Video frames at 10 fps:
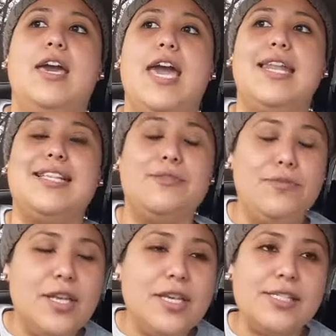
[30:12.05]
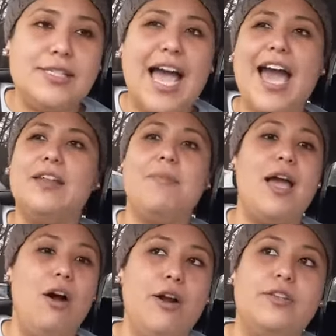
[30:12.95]
And it's really sad in my
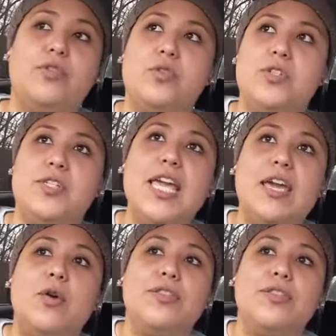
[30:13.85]
heart to see